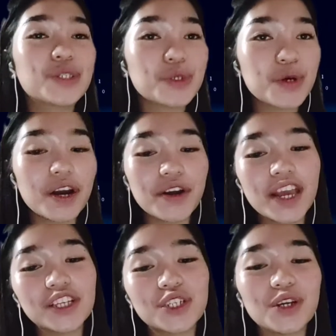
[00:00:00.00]
to
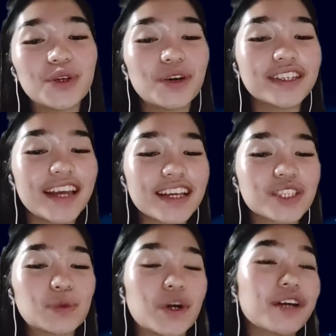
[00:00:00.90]
arrange your
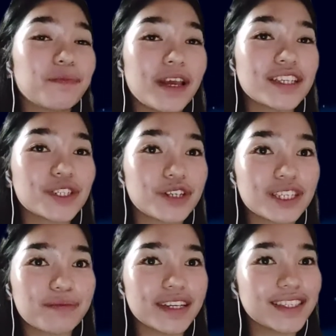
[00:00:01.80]
next workplace
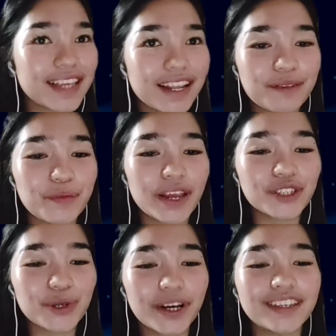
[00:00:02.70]
Christmas
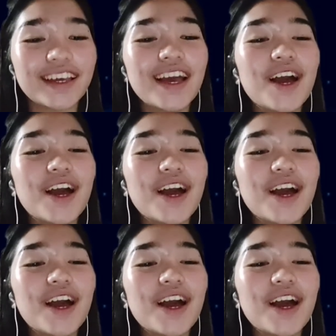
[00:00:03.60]
celebration.